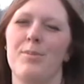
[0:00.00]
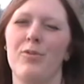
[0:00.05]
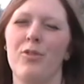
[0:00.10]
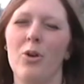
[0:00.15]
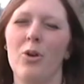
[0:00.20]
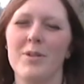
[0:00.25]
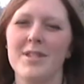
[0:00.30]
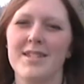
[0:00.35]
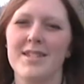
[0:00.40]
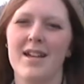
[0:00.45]

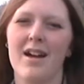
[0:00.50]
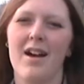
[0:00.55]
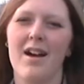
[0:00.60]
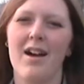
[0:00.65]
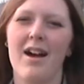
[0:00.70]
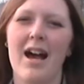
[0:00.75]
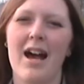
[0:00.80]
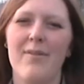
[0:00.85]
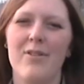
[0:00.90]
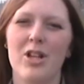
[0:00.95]
before we
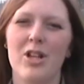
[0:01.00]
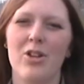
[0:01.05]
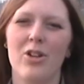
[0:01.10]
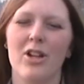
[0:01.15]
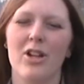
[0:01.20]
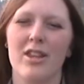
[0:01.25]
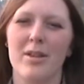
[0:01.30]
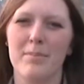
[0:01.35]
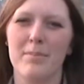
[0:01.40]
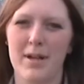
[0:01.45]
start having a
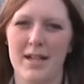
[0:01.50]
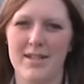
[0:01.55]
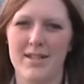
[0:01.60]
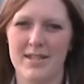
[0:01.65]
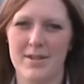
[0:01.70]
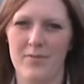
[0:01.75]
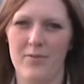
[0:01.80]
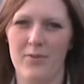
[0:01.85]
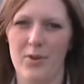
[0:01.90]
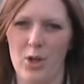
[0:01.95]
look at the
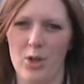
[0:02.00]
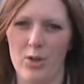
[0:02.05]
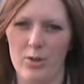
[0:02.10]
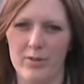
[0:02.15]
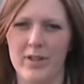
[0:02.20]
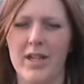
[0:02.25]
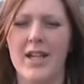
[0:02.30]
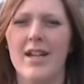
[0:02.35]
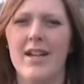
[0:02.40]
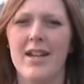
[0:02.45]
maths
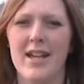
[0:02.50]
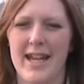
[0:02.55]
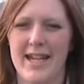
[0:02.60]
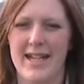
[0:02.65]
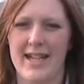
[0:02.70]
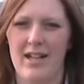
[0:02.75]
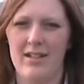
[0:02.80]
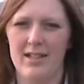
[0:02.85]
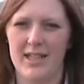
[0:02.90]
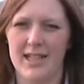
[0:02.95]
involved in
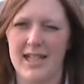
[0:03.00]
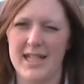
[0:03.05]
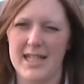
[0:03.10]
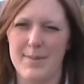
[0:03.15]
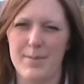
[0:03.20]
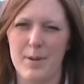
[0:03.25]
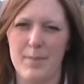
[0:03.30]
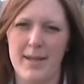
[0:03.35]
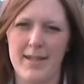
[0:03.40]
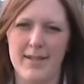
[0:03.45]

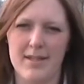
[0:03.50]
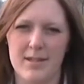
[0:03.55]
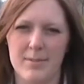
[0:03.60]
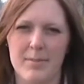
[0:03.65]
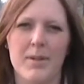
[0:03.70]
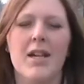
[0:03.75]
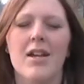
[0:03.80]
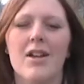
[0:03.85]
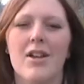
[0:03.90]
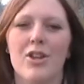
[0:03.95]
calculating
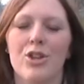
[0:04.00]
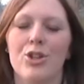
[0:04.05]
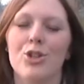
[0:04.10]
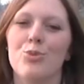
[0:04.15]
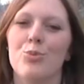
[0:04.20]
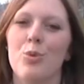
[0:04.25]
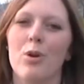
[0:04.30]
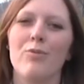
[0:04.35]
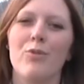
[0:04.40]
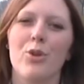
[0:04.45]
momentum,
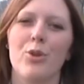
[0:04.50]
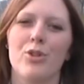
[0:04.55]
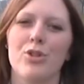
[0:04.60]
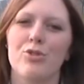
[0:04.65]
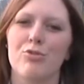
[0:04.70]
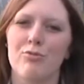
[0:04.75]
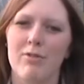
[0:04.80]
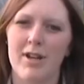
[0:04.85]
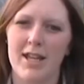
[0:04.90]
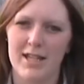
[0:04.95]
there's one rule
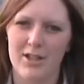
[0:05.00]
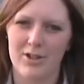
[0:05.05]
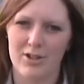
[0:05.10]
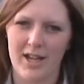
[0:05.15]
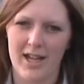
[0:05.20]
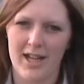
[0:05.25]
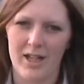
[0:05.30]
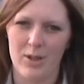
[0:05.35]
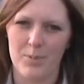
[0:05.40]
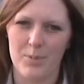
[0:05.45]
that's really going
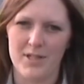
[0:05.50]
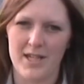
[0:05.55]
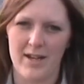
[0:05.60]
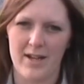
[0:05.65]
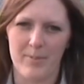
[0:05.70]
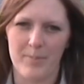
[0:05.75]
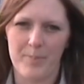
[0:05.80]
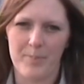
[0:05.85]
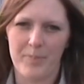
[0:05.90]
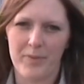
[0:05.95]
to help us
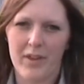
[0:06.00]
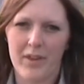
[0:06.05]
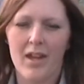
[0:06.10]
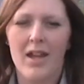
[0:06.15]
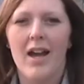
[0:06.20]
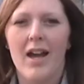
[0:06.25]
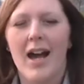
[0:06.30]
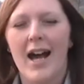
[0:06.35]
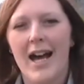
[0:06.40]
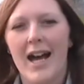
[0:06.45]
out.
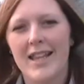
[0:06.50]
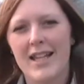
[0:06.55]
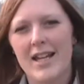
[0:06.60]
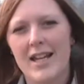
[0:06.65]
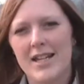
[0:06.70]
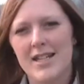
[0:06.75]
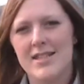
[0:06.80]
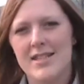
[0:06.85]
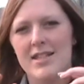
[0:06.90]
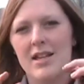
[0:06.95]
And that
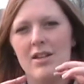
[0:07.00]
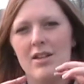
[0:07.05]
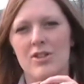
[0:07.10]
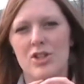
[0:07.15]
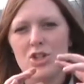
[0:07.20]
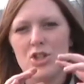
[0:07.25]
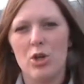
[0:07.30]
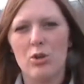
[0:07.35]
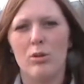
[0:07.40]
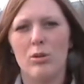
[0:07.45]
is the
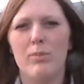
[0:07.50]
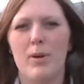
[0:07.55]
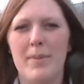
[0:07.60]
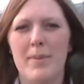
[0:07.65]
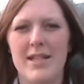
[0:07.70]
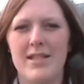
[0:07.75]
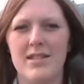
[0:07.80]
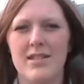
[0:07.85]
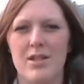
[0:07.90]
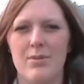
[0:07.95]
total
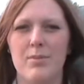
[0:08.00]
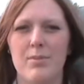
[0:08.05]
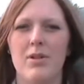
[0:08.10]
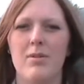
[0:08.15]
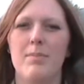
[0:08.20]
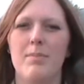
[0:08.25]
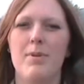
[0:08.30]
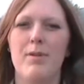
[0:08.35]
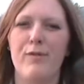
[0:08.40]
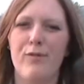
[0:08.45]
momentum
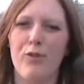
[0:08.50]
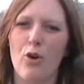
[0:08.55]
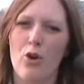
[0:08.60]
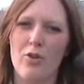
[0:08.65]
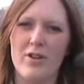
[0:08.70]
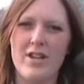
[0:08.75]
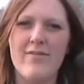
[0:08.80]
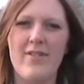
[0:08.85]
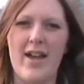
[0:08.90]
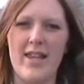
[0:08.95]
before
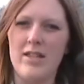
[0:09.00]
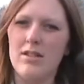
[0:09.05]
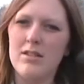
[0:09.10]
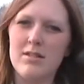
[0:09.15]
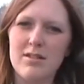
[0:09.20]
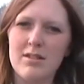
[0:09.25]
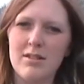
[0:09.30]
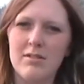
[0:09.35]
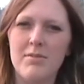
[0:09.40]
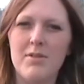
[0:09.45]
an
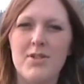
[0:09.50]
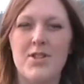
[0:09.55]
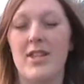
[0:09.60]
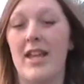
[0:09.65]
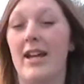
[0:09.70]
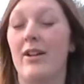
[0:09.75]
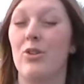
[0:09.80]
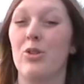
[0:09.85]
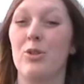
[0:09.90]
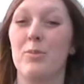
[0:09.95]
event, so
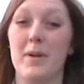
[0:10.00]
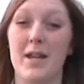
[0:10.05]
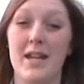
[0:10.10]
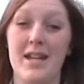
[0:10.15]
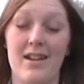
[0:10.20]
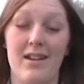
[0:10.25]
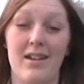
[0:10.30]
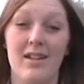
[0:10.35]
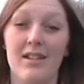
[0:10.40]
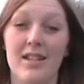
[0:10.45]
that could
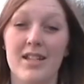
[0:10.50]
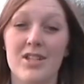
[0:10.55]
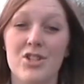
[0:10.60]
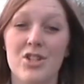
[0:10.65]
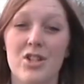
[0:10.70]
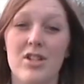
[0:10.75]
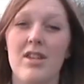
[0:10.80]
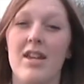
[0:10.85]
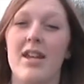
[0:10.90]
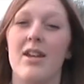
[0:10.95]
be a
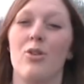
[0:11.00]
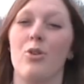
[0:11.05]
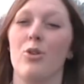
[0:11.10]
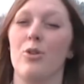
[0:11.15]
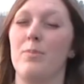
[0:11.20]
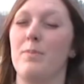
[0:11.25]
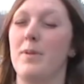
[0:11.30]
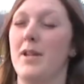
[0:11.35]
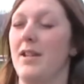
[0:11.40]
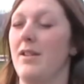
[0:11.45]
collision, it
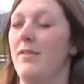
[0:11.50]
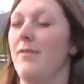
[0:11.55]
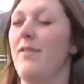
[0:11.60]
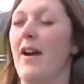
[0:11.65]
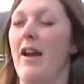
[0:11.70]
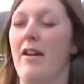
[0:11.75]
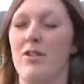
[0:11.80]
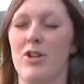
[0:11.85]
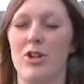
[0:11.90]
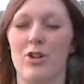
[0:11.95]
could be
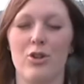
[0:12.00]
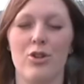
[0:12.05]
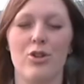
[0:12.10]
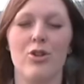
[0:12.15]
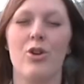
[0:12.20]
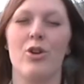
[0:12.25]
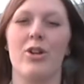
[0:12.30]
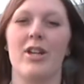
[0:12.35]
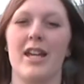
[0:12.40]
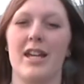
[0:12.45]
firing a gun
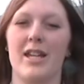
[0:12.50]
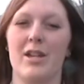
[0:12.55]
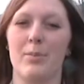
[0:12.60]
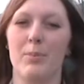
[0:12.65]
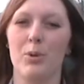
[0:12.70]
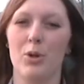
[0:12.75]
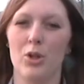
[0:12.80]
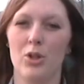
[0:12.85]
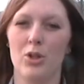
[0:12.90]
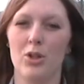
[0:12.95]
or kicking a
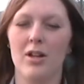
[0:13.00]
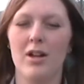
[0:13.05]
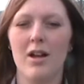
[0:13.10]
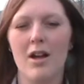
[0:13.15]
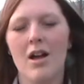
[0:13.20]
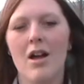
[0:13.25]
ball,